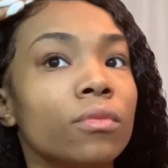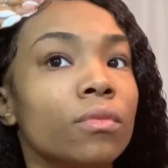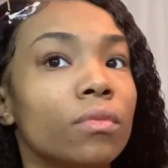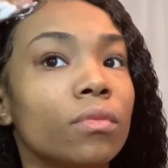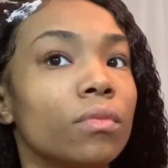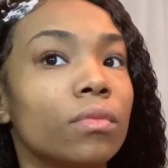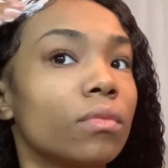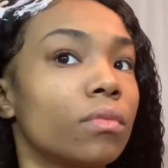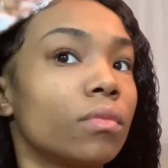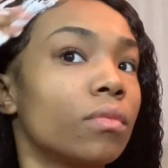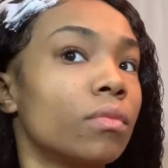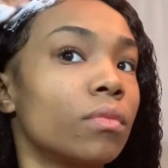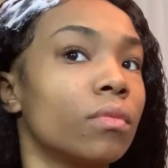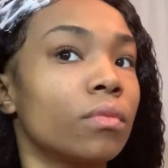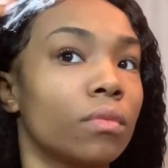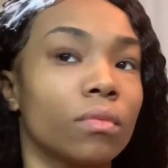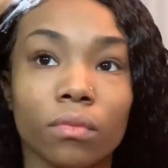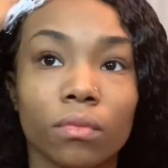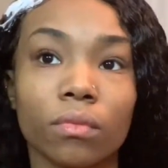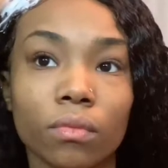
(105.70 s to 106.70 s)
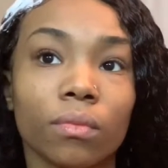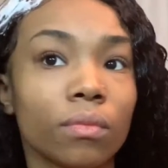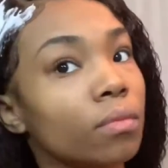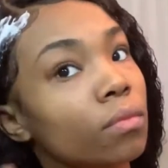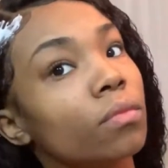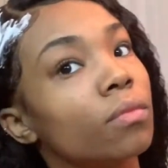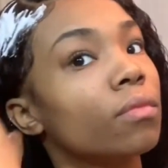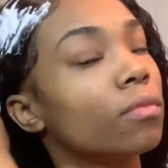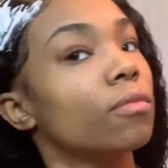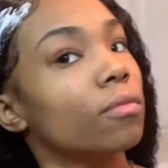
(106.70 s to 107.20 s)
in my cabinet, I'm not sure where
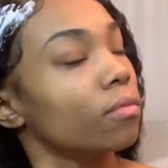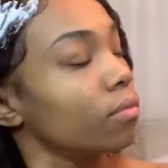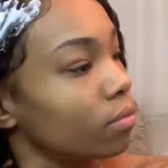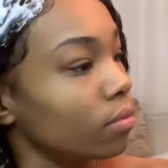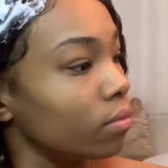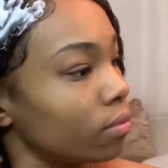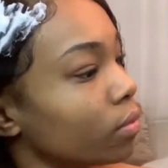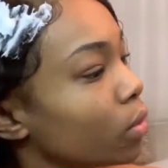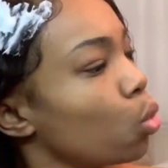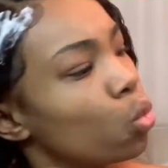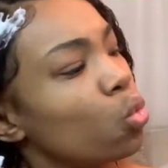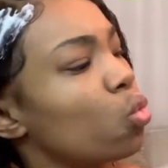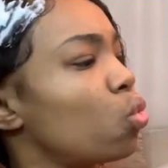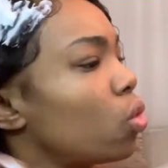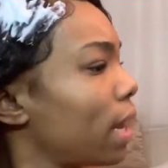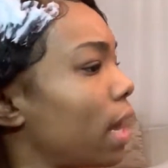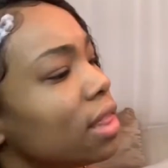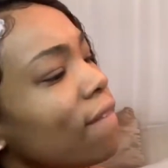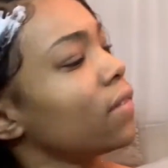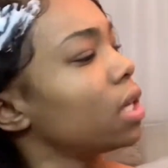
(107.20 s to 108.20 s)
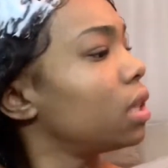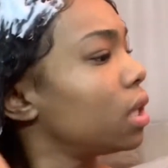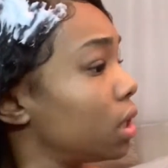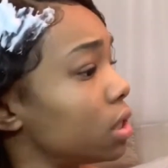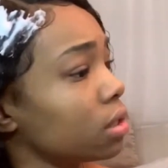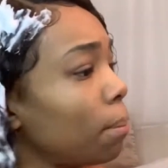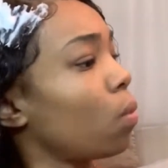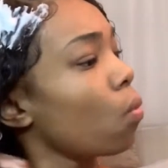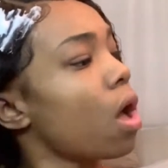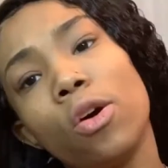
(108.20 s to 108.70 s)
it's from, and a
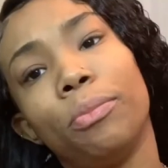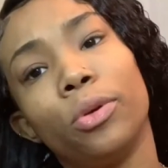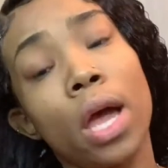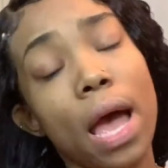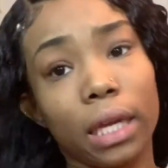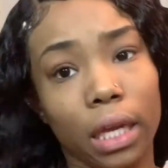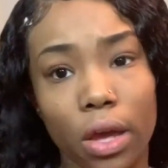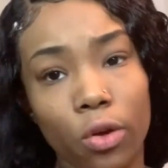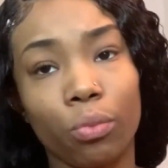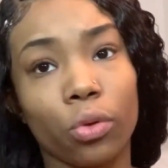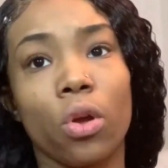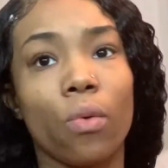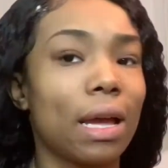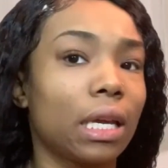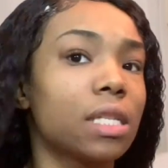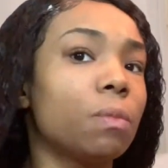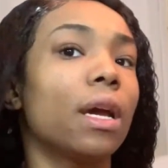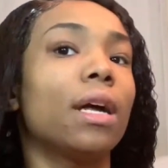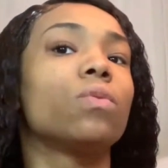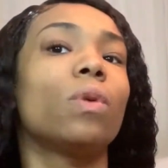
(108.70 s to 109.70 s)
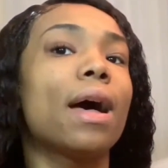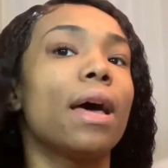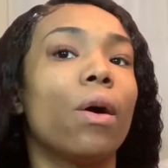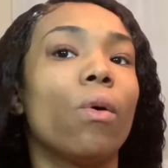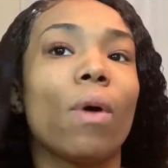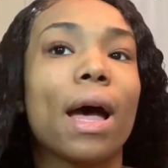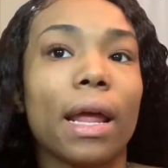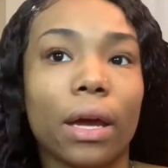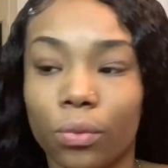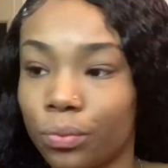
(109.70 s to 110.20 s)
Denman brush, I think it's called,
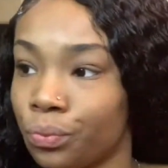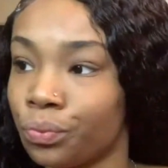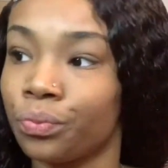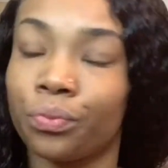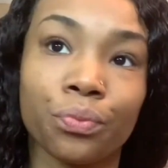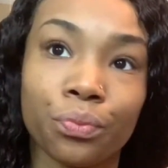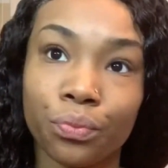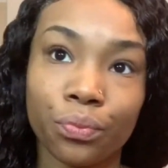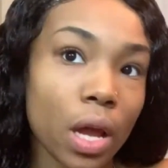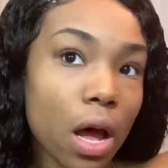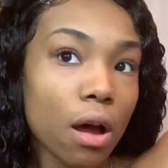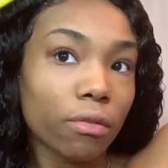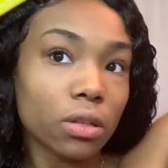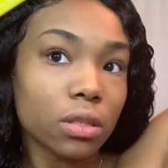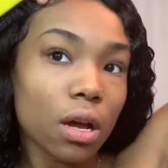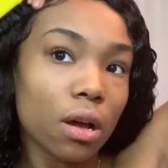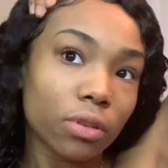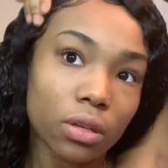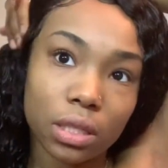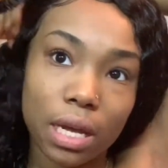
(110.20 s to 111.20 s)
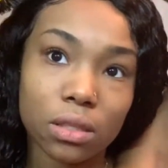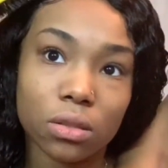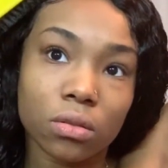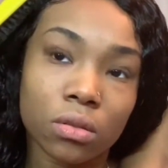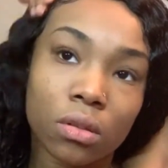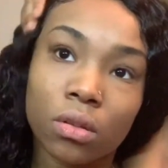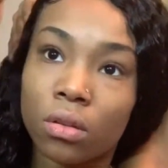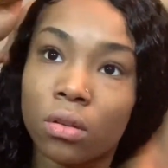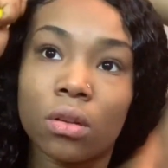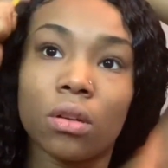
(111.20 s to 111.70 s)
in order to refresh my
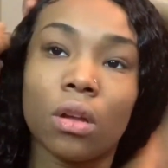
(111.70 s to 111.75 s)
curls.